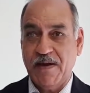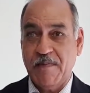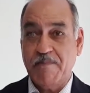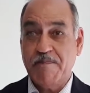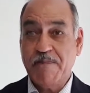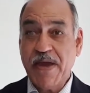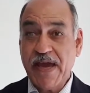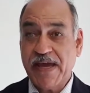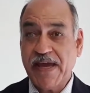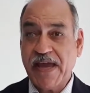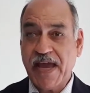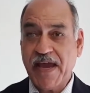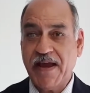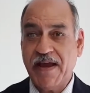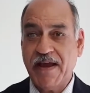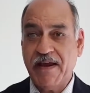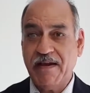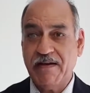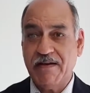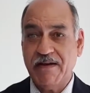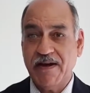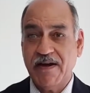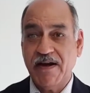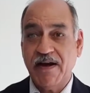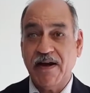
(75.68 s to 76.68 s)
making
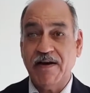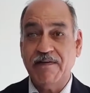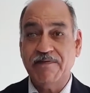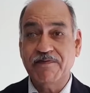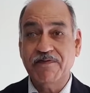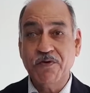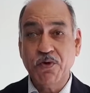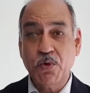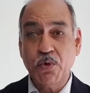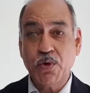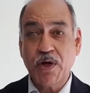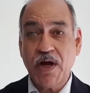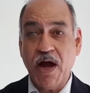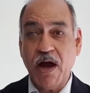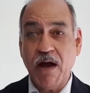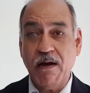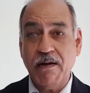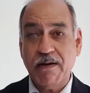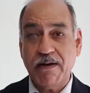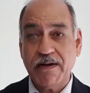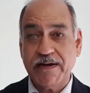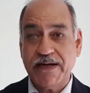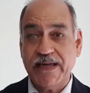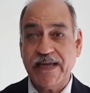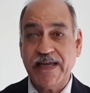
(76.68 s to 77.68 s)
it a
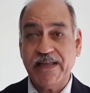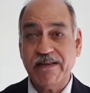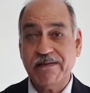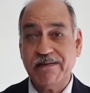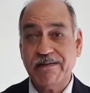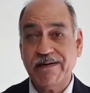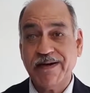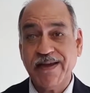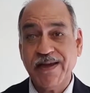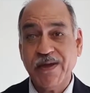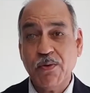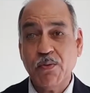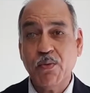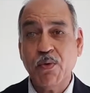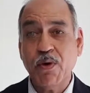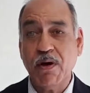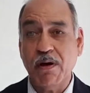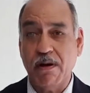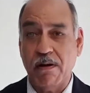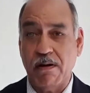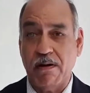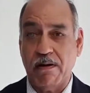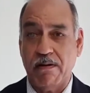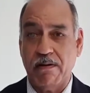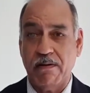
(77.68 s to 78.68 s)
VUCA D3
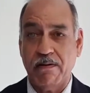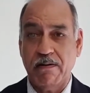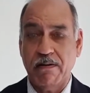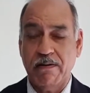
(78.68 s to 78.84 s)
world.